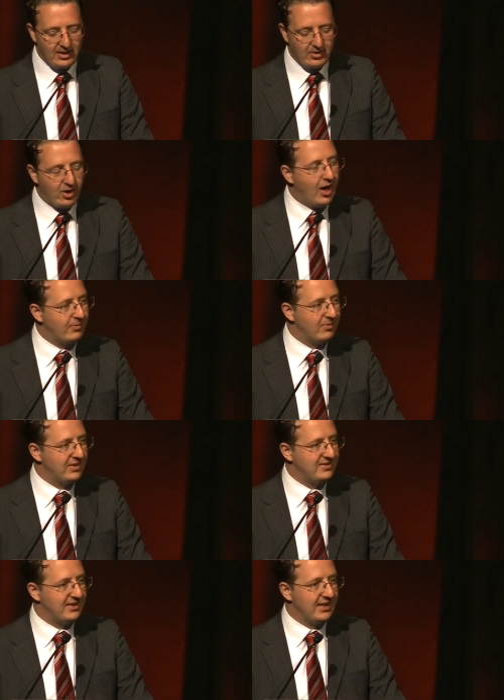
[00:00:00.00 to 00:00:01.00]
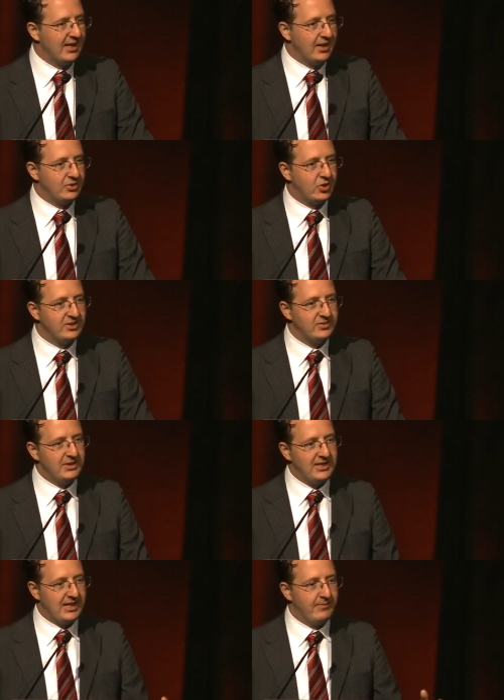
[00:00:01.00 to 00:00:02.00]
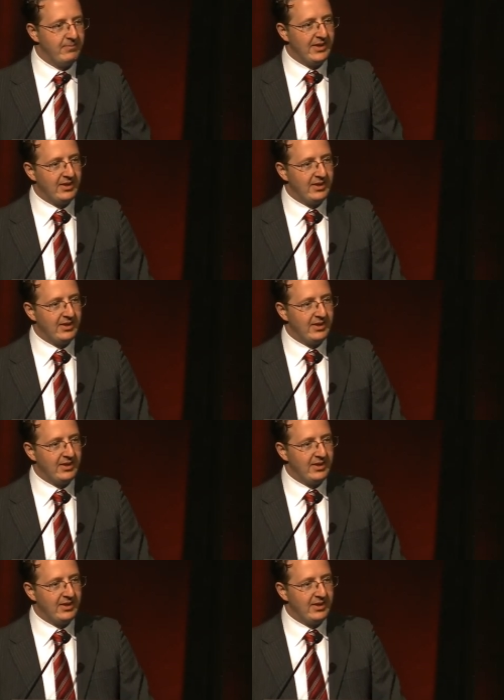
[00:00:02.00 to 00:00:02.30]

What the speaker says: you're optimistic, trust me that